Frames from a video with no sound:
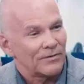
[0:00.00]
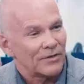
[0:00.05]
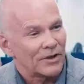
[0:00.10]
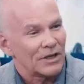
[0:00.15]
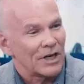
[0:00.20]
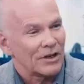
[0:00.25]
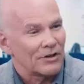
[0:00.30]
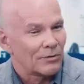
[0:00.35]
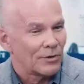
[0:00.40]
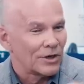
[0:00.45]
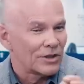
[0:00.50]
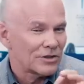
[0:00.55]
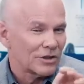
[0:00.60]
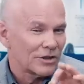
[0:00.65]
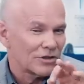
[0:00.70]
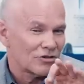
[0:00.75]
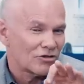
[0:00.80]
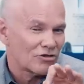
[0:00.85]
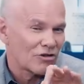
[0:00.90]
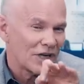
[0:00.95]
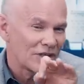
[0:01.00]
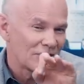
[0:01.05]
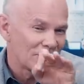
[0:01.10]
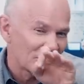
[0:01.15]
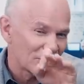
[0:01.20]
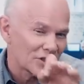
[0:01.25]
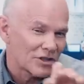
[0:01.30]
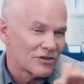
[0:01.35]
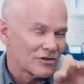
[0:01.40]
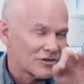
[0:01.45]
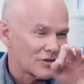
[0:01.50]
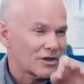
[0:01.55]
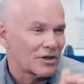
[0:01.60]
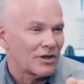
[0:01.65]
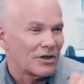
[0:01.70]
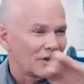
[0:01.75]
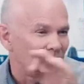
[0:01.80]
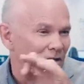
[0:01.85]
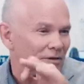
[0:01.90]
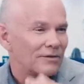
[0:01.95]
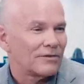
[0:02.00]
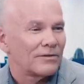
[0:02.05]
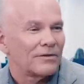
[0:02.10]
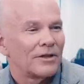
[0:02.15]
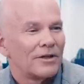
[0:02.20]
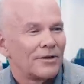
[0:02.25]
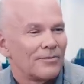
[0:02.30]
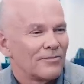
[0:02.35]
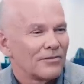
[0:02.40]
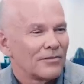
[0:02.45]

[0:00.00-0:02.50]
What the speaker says: In other words, it transitions the curve.